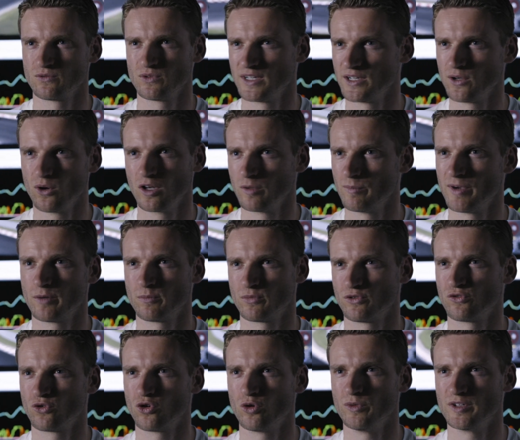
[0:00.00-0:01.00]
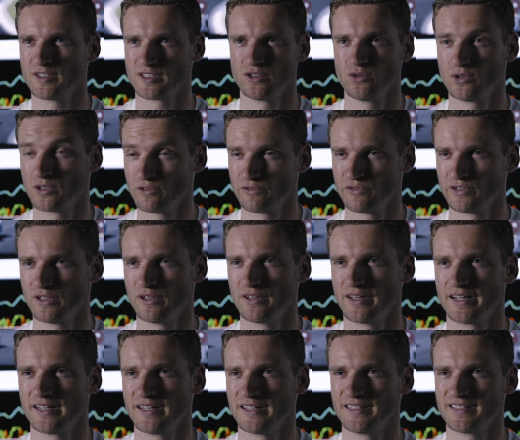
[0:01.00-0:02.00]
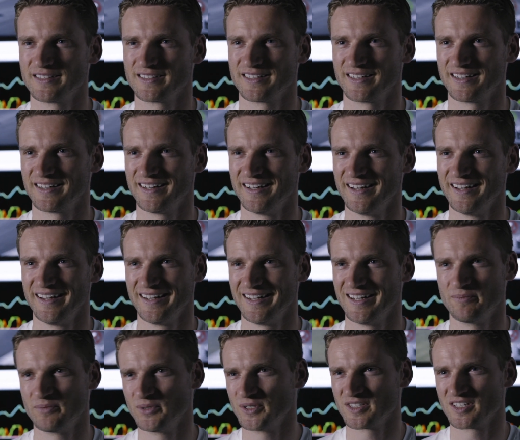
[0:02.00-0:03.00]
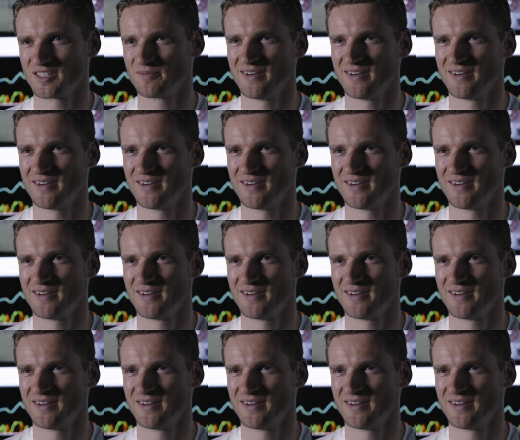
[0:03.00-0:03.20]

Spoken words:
really all about performance, and you can feel that, and it puts a